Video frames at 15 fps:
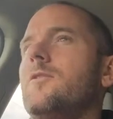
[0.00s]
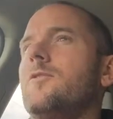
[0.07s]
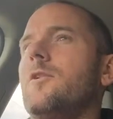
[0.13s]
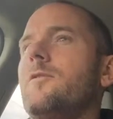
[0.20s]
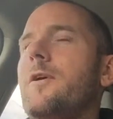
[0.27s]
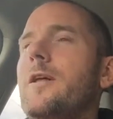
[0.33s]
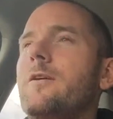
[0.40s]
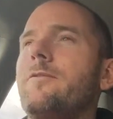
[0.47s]

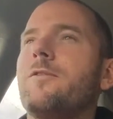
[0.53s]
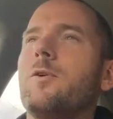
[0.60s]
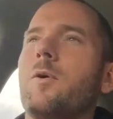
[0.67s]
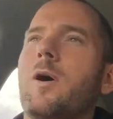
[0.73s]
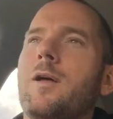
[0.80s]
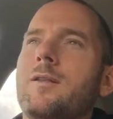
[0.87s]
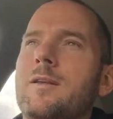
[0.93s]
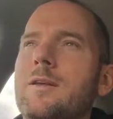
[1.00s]
So I've had a
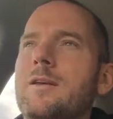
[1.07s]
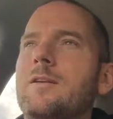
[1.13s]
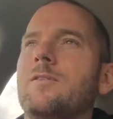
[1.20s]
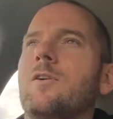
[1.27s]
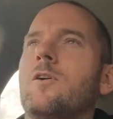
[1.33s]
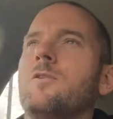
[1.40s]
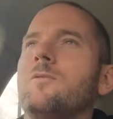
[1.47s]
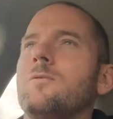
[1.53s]
few
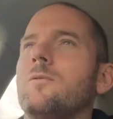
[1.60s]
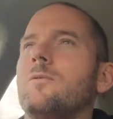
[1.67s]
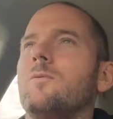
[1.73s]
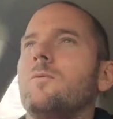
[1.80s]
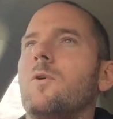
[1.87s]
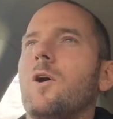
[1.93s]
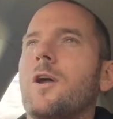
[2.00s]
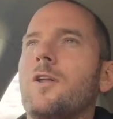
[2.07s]
ideas
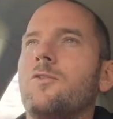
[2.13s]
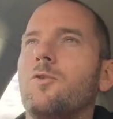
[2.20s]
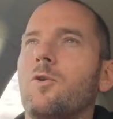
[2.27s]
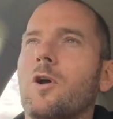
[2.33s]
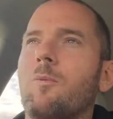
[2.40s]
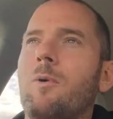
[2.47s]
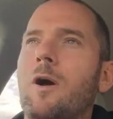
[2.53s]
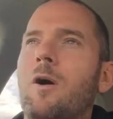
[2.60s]
on what I can
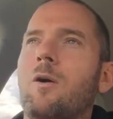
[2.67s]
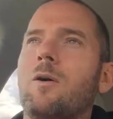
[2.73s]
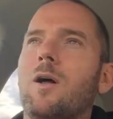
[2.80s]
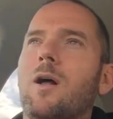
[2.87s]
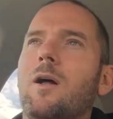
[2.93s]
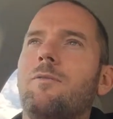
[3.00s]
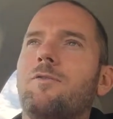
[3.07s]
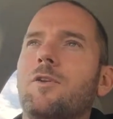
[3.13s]
talk about.
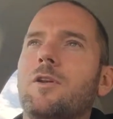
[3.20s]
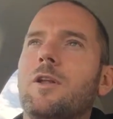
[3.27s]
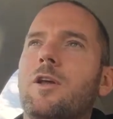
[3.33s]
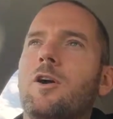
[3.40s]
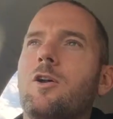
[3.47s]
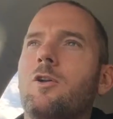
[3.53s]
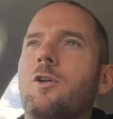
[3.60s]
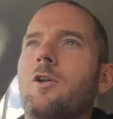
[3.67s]
I've certainly
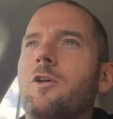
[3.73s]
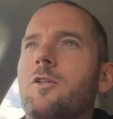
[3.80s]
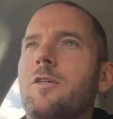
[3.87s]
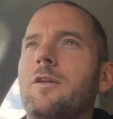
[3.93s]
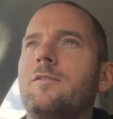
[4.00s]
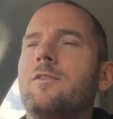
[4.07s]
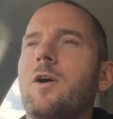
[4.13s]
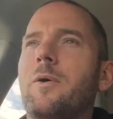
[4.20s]
got a lot of
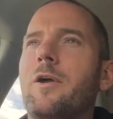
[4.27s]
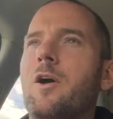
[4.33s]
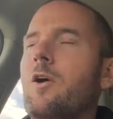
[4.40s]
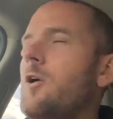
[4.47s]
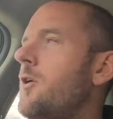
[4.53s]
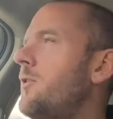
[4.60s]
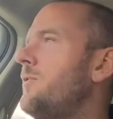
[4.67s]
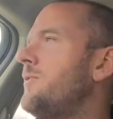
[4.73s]
things going
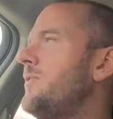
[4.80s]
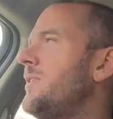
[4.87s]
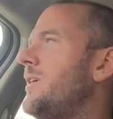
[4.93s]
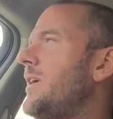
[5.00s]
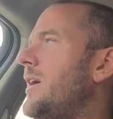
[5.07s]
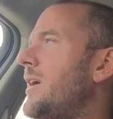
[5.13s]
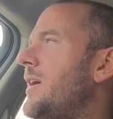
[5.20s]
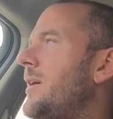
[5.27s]

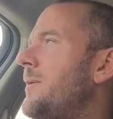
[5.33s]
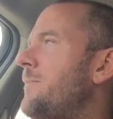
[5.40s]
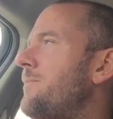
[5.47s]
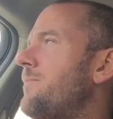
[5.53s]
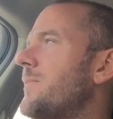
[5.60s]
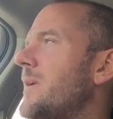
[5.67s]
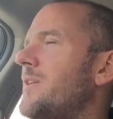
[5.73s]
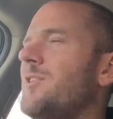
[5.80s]
on.
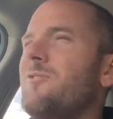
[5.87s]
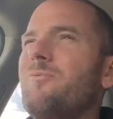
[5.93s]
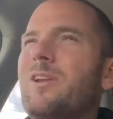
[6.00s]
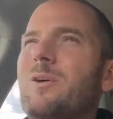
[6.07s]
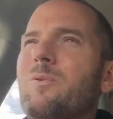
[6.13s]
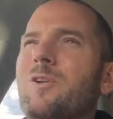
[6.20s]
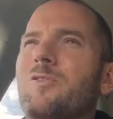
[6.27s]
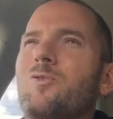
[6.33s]
Um, I don't
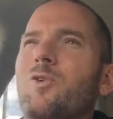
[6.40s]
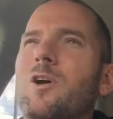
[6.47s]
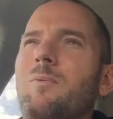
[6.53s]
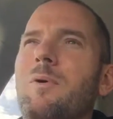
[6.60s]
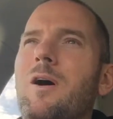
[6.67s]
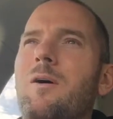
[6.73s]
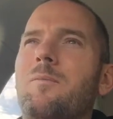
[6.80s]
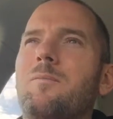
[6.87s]
really want to talk
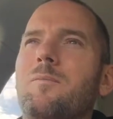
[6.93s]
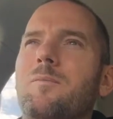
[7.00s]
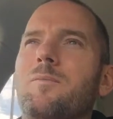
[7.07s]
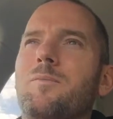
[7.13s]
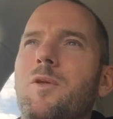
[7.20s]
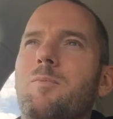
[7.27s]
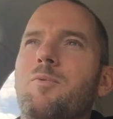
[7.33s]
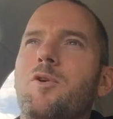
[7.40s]
about
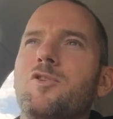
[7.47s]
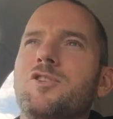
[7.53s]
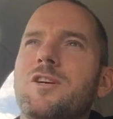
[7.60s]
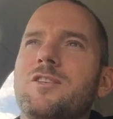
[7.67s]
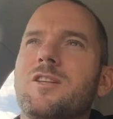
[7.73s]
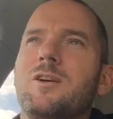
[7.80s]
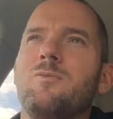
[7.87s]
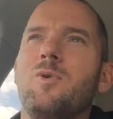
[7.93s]
the
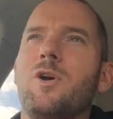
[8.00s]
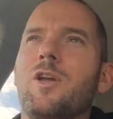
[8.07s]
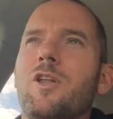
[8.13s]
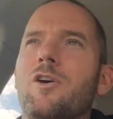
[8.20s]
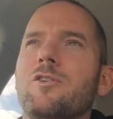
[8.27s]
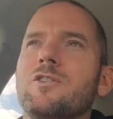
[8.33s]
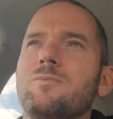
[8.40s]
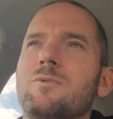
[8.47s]
projects that I'm
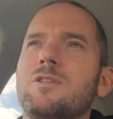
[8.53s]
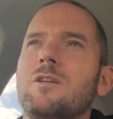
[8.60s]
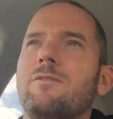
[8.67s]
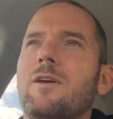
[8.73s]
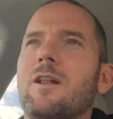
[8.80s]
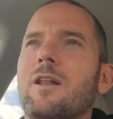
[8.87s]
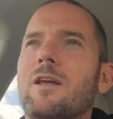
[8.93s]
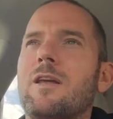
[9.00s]
working on
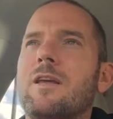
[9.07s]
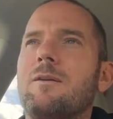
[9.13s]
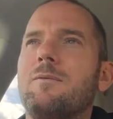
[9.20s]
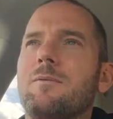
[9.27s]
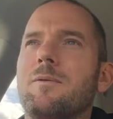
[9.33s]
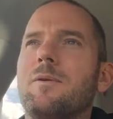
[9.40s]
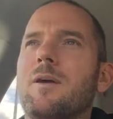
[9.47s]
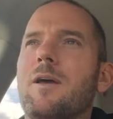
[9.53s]
specifically
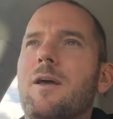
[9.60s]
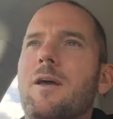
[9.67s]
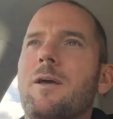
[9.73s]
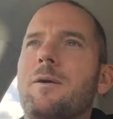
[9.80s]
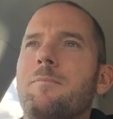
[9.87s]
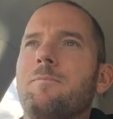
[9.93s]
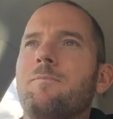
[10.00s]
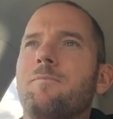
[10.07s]

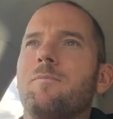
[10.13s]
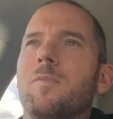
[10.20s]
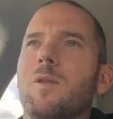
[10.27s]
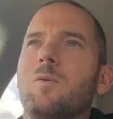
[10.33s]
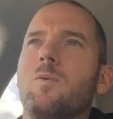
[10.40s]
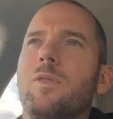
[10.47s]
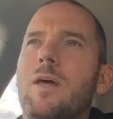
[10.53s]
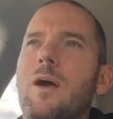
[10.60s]

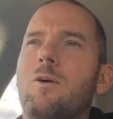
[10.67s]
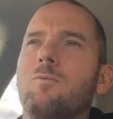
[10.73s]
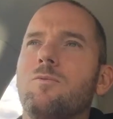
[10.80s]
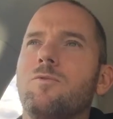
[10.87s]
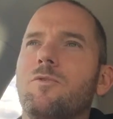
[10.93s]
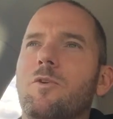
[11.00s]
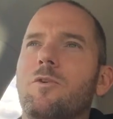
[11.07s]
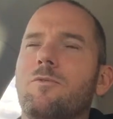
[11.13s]
um,
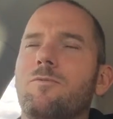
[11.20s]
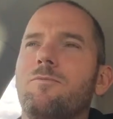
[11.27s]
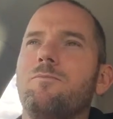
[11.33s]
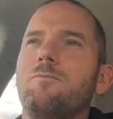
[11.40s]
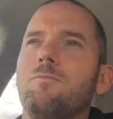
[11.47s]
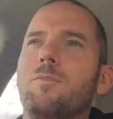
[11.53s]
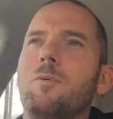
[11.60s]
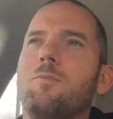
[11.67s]
without sort of
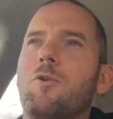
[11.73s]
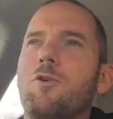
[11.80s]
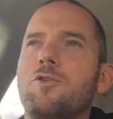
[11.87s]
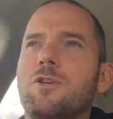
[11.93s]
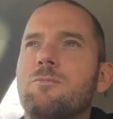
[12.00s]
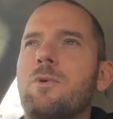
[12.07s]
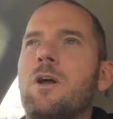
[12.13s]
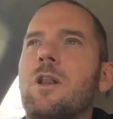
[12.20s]

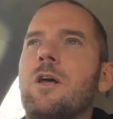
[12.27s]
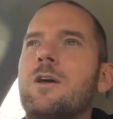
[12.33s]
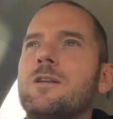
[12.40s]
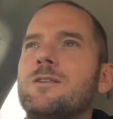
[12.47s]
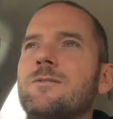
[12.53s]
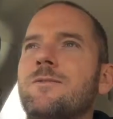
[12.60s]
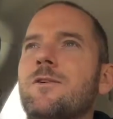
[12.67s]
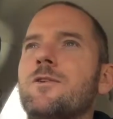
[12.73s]
approaching my
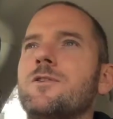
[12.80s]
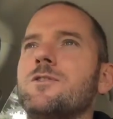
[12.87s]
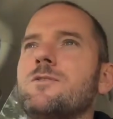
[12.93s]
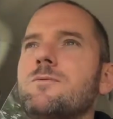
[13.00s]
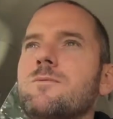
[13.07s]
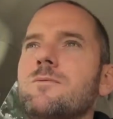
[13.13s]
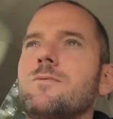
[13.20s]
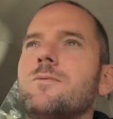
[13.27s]
clients first